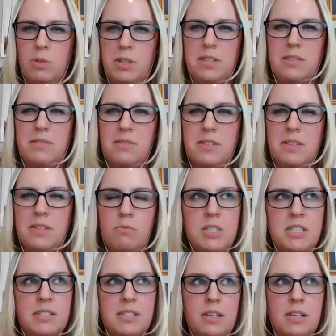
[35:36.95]
with
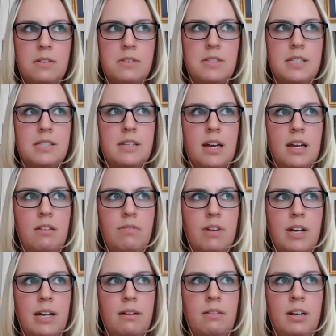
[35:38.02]
skills. It's kind of
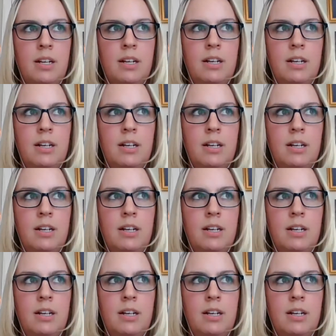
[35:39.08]
a